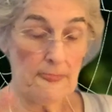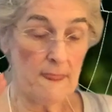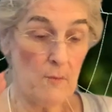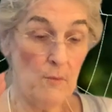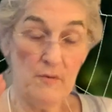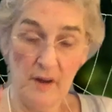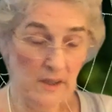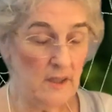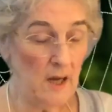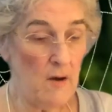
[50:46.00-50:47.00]
we
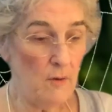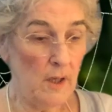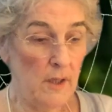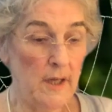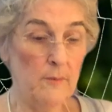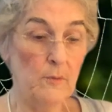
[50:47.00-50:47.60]
finally got one, and it